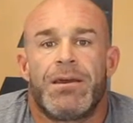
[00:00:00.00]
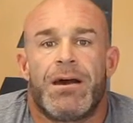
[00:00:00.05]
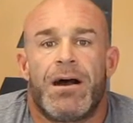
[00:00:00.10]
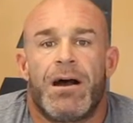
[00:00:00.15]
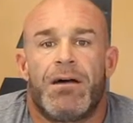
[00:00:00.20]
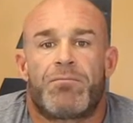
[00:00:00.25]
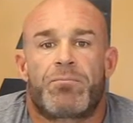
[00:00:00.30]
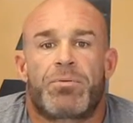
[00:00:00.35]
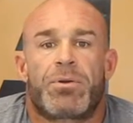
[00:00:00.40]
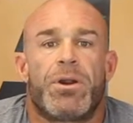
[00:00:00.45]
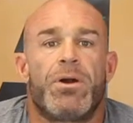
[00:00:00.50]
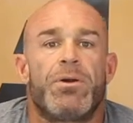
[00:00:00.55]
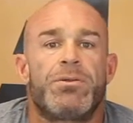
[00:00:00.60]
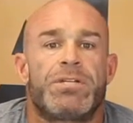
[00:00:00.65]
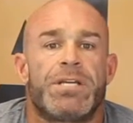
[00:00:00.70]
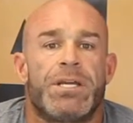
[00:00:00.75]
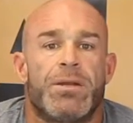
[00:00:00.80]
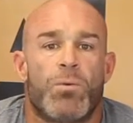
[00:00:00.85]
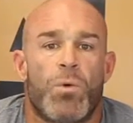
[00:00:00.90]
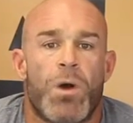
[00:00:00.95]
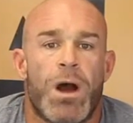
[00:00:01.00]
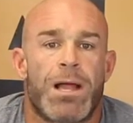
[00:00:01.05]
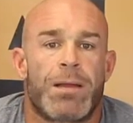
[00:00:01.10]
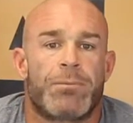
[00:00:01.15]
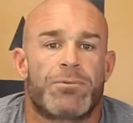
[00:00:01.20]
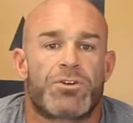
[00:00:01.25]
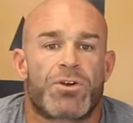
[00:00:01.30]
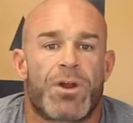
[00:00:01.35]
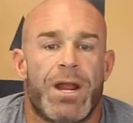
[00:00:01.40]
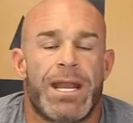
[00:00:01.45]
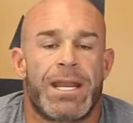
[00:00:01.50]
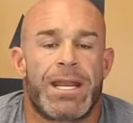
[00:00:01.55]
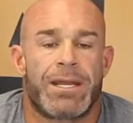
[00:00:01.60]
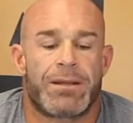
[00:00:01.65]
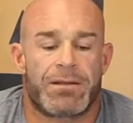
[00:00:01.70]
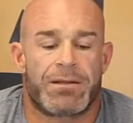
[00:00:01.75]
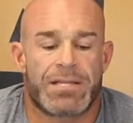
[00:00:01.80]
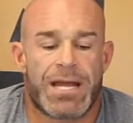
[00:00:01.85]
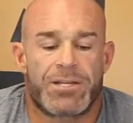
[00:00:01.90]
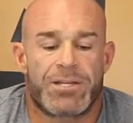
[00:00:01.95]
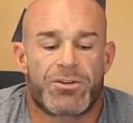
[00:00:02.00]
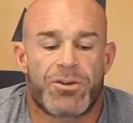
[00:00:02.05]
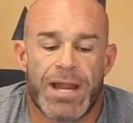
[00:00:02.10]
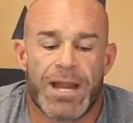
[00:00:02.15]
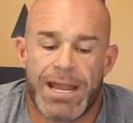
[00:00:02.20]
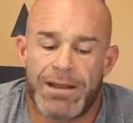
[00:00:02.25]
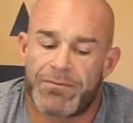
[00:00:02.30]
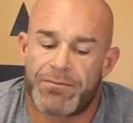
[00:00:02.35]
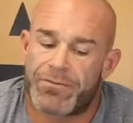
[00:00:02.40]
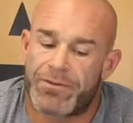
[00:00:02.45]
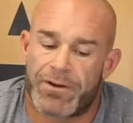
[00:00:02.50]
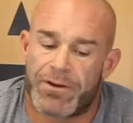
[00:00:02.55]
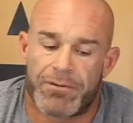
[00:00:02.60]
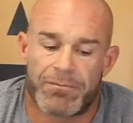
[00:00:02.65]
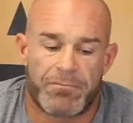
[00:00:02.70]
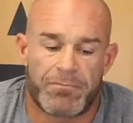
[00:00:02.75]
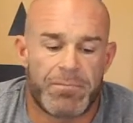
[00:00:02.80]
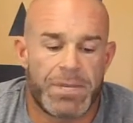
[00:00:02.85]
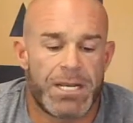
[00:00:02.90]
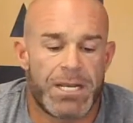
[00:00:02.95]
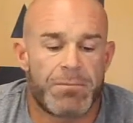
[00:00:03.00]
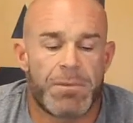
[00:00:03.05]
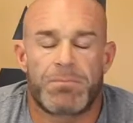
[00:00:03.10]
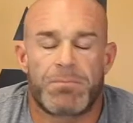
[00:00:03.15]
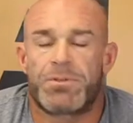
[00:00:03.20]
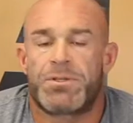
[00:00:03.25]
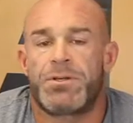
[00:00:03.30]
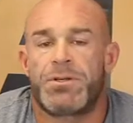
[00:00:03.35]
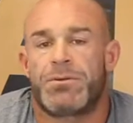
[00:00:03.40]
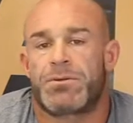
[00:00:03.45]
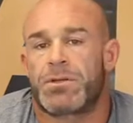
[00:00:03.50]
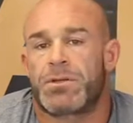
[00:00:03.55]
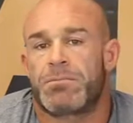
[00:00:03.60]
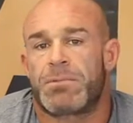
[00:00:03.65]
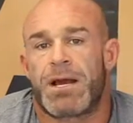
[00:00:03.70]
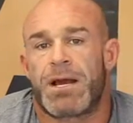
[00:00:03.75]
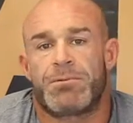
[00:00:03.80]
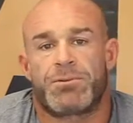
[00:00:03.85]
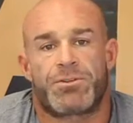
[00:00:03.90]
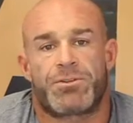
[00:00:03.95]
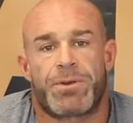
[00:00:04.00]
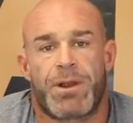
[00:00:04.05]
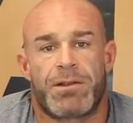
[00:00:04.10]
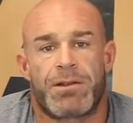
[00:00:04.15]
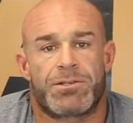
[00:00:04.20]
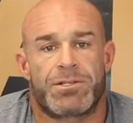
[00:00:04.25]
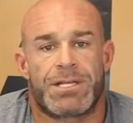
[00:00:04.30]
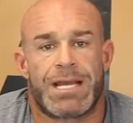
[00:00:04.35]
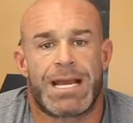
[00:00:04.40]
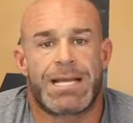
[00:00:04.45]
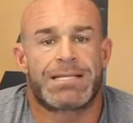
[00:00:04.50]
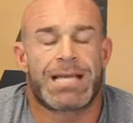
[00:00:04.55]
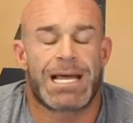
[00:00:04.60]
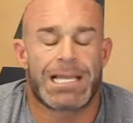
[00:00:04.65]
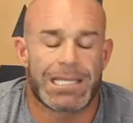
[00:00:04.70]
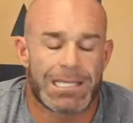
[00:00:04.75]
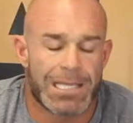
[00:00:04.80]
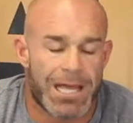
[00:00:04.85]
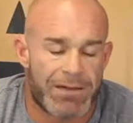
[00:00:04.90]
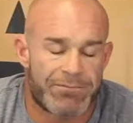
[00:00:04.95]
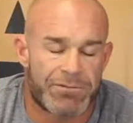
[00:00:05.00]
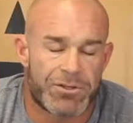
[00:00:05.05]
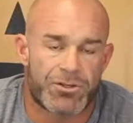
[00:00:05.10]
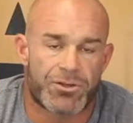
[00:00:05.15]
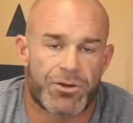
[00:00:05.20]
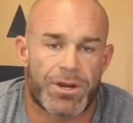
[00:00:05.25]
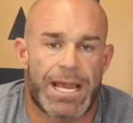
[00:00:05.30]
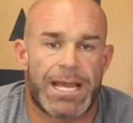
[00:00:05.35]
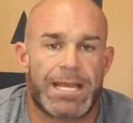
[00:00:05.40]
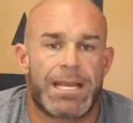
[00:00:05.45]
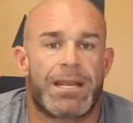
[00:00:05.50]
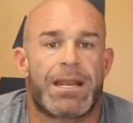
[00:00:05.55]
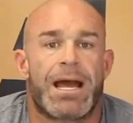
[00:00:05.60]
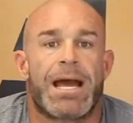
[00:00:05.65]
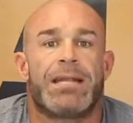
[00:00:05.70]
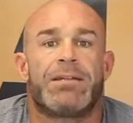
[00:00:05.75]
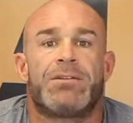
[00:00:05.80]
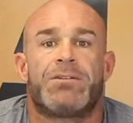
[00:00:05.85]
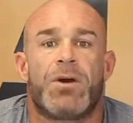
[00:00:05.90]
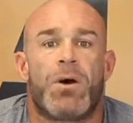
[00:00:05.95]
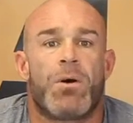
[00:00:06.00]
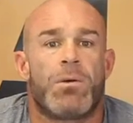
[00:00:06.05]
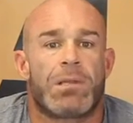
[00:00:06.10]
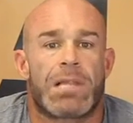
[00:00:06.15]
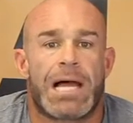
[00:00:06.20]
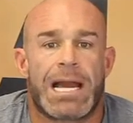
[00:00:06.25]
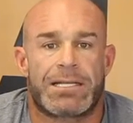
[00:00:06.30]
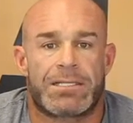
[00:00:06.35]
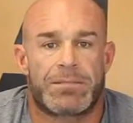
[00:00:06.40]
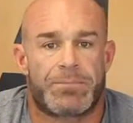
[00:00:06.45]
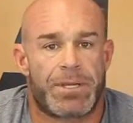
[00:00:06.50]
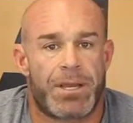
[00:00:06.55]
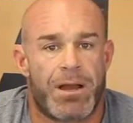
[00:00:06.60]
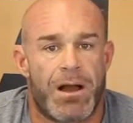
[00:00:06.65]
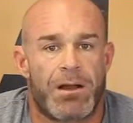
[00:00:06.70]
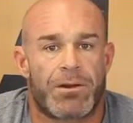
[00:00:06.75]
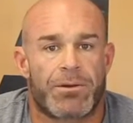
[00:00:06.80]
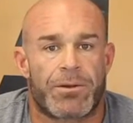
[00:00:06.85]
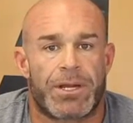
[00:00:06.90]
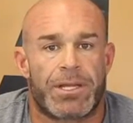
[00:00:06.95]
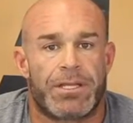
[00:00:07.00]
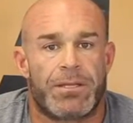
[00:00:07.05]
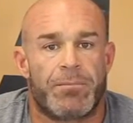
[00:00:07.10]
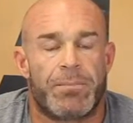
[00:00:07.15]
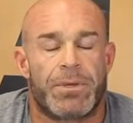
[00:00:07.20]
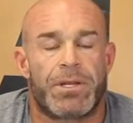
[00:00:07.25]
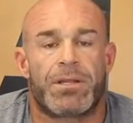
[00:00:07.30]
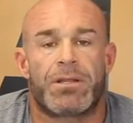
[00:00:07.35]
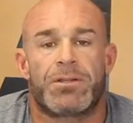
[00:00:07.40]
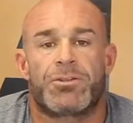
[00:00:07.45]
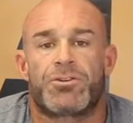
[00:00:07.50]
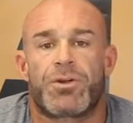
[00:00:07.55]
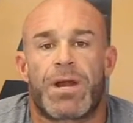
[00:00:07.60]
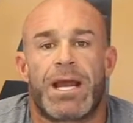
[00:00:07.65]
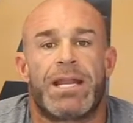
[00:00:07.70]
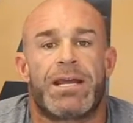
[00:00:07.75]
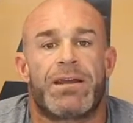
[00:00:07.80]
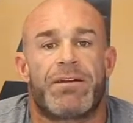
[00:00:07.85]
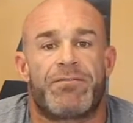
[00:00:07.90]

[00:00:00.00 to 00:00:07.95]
of protein while I'm training, because I train for minimum 2, sometimes 3 hours a day, as I love to train, and I don't like to be hungry in the middle of training.